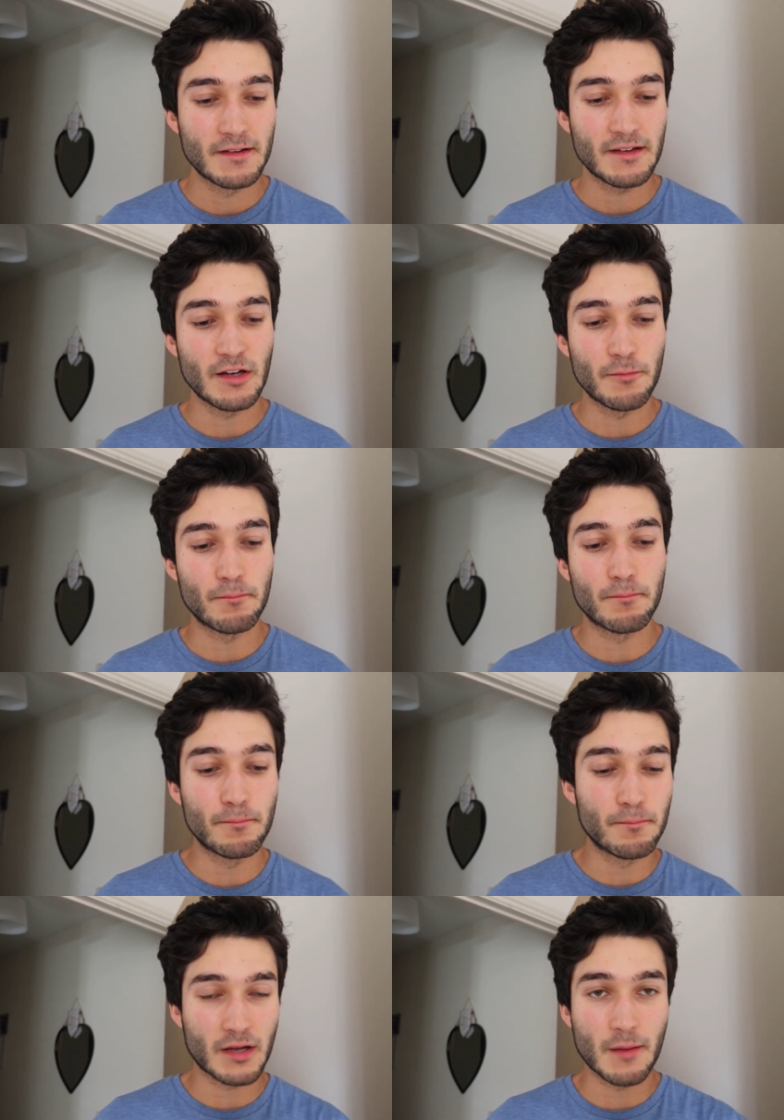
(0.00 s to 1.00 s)
you know
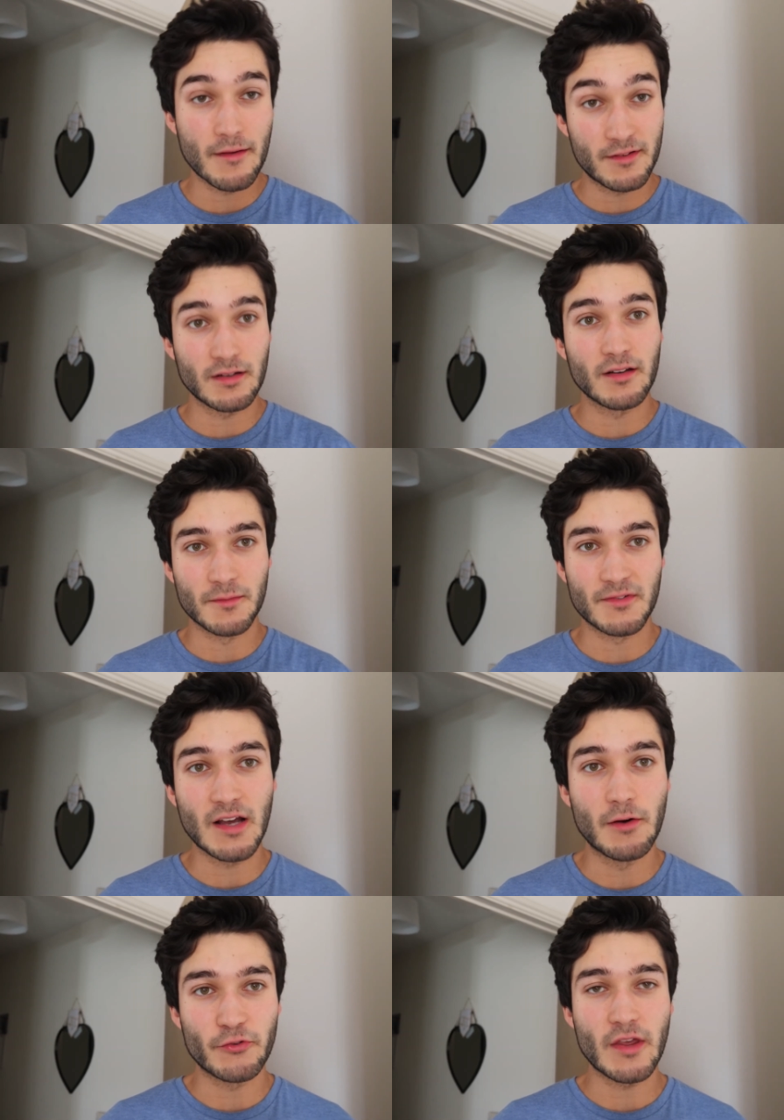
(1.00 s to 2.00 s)
become avatars
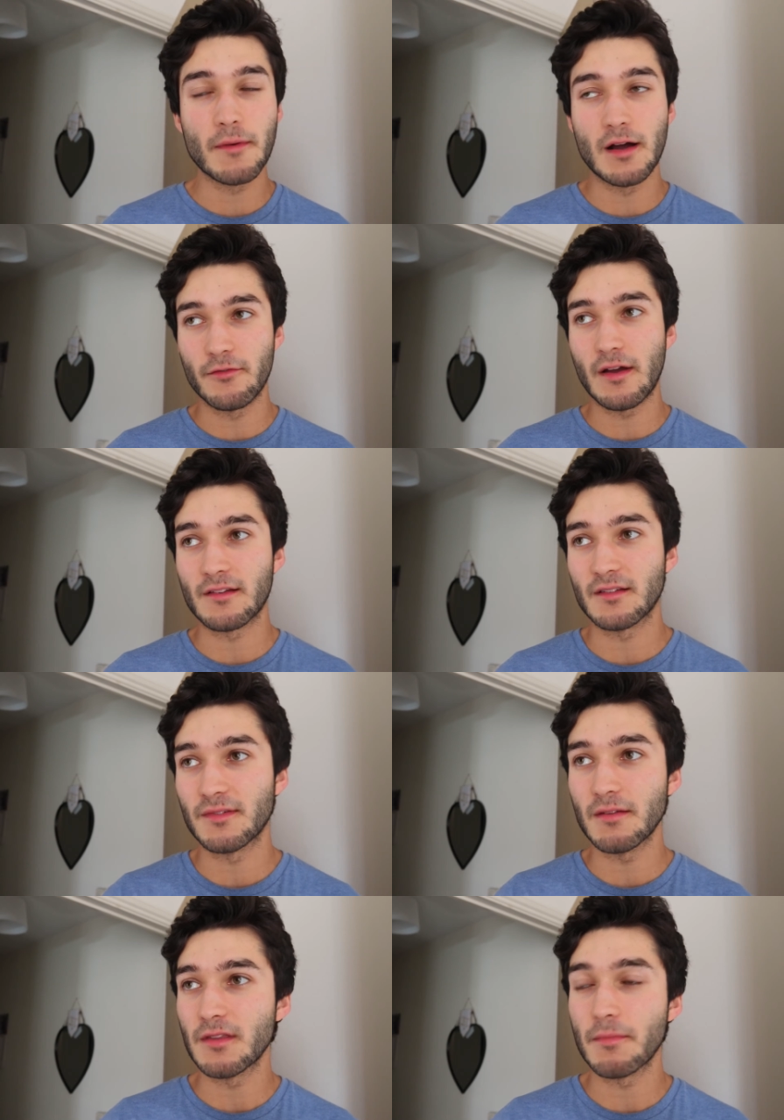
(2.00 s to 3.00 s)
themselves they might have had some
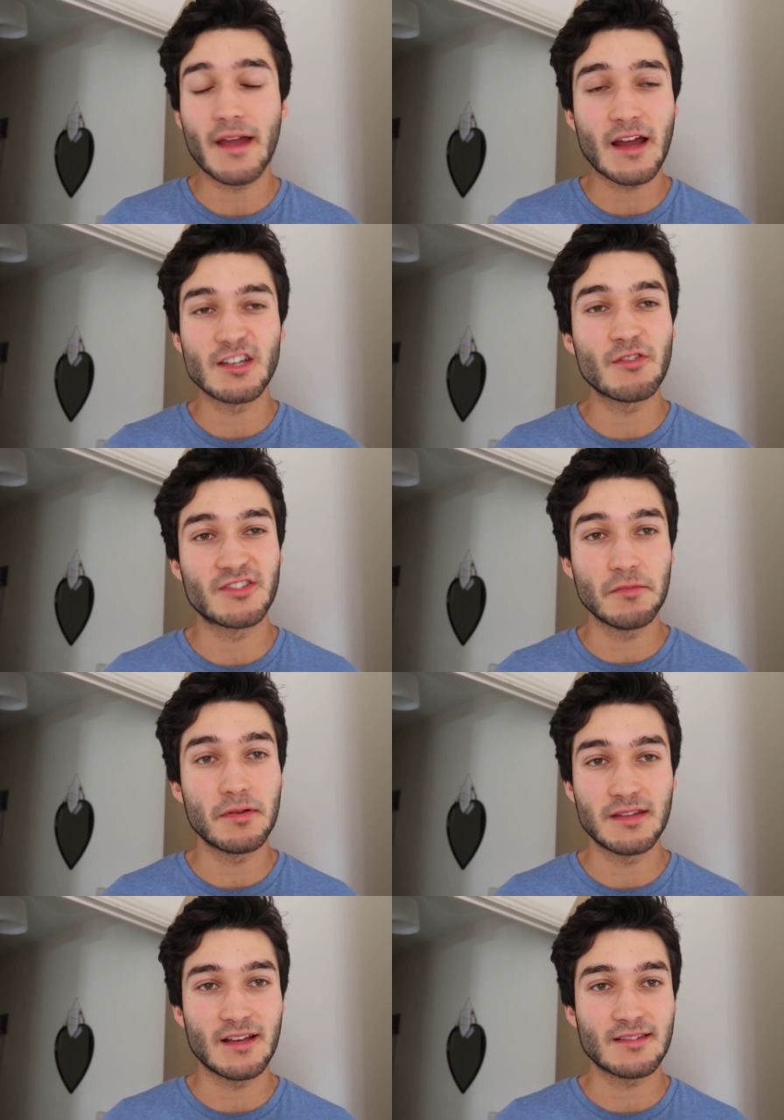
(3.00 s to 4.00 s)
sympathy but they had no
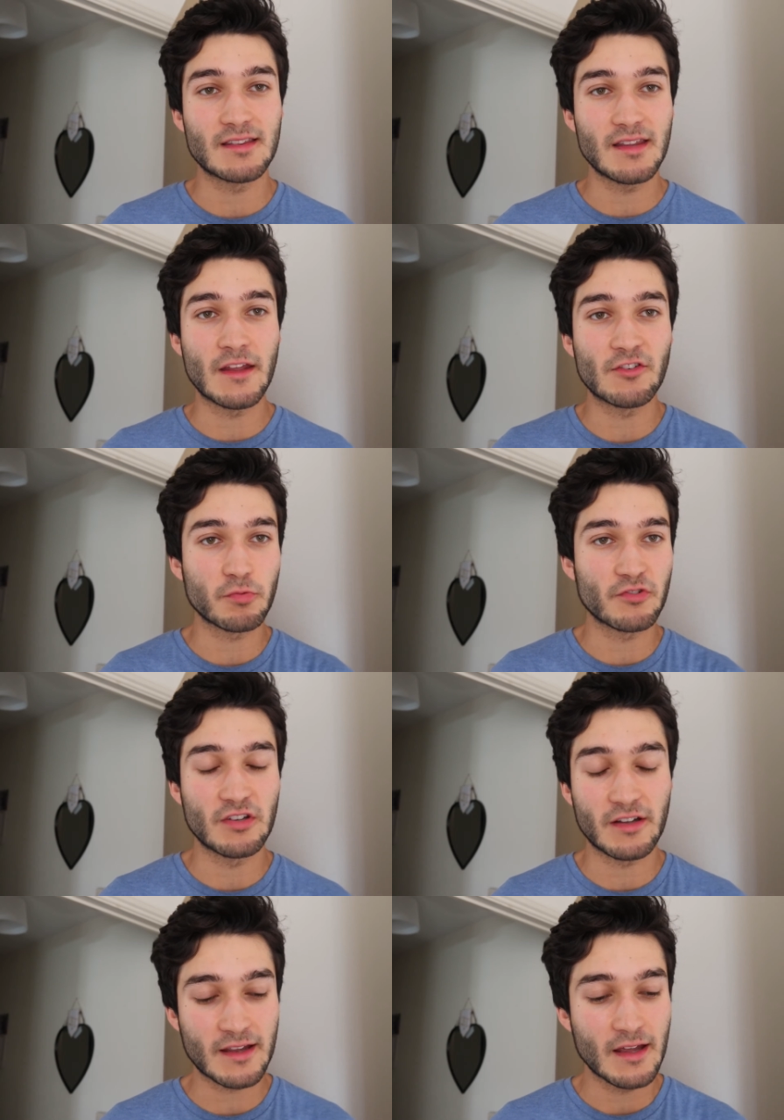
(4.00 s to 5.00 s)
sympathy that's the thing they just wanted
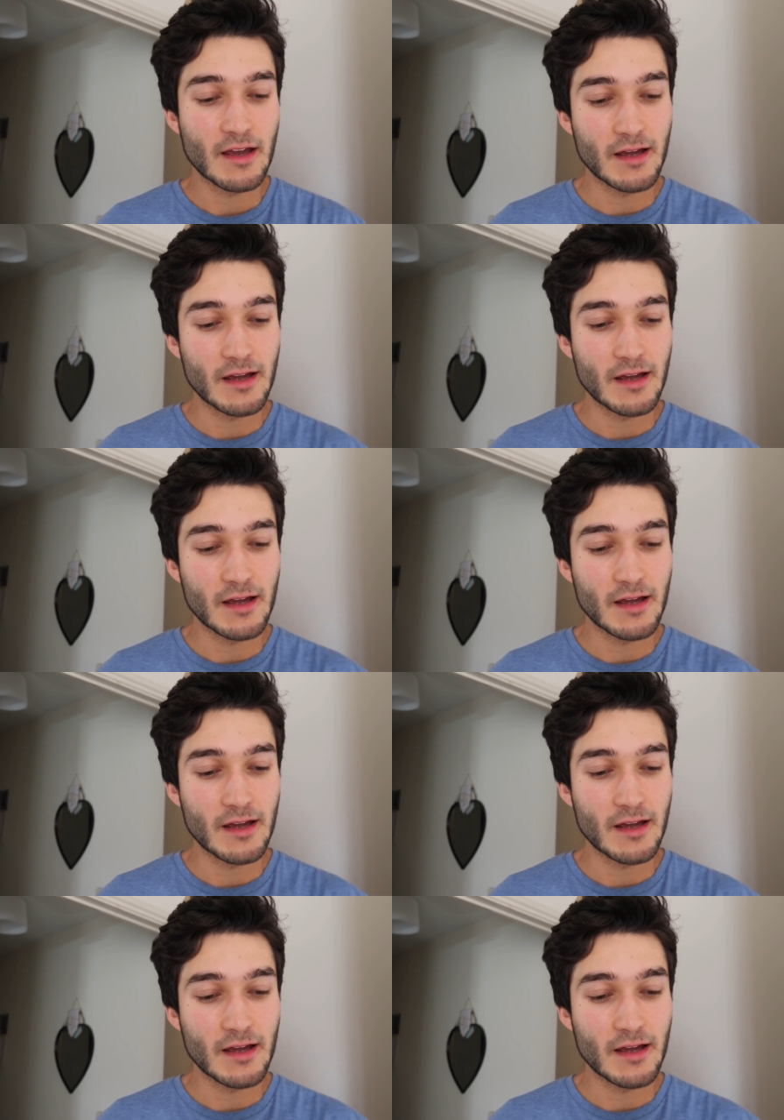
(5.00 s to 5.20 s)
to get,